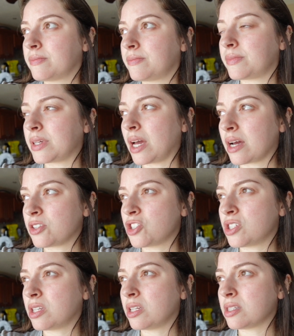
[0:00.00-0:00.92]
yeah,
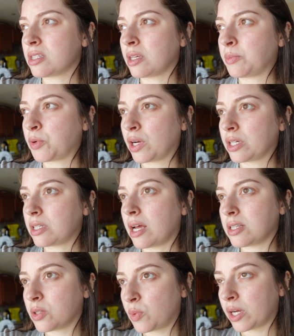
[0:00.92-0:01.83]
just didn't sleep great.
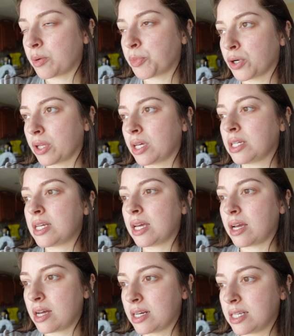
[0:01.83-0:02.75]
Had to wake up early,
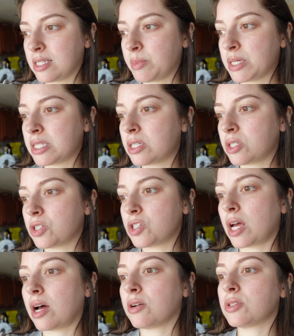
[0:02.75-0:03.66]
take Honey to my
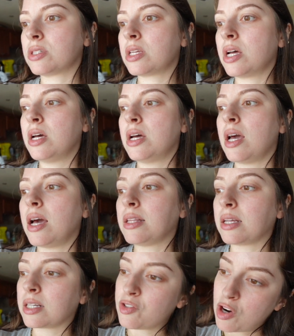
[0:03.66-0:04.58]
sister's house, and
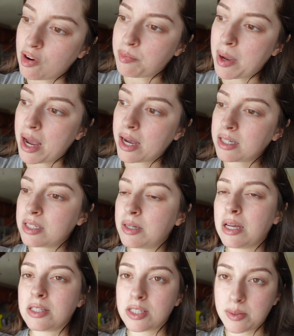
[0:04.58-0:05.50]
then drive
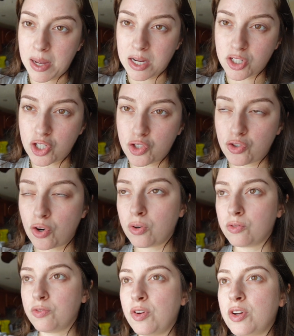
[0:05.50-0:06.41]
back. And Sebastian
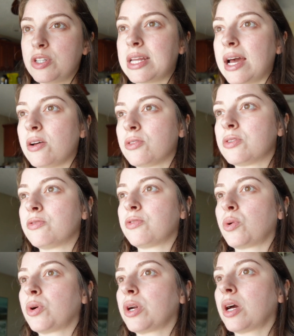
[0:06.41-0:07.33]
drove down to
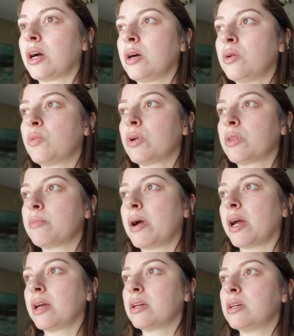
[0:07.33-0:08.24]
Florida
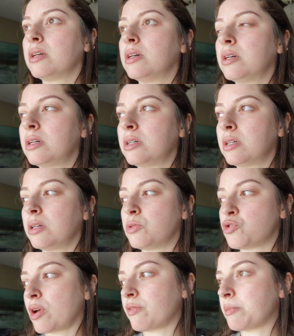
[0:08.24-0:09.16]
he
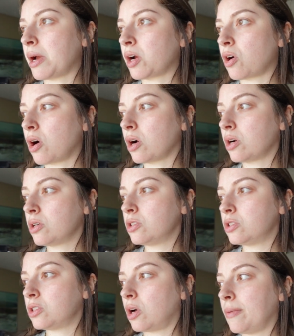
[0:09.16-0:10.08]
was driving my car.
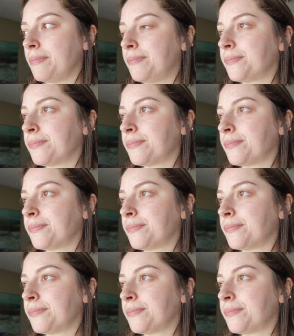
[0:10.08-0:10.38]
So